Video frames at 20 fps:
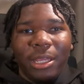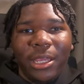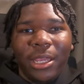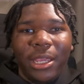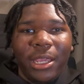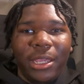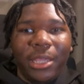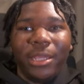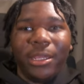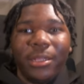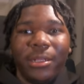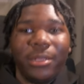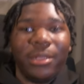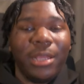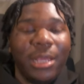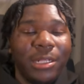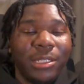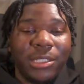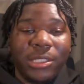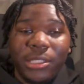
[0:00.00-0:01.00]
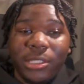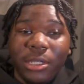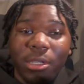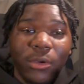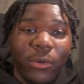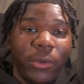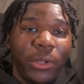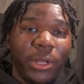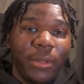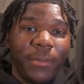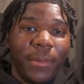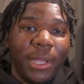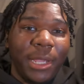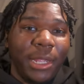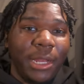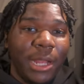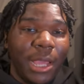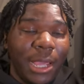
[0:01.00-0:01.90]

and I just stuck with it, man.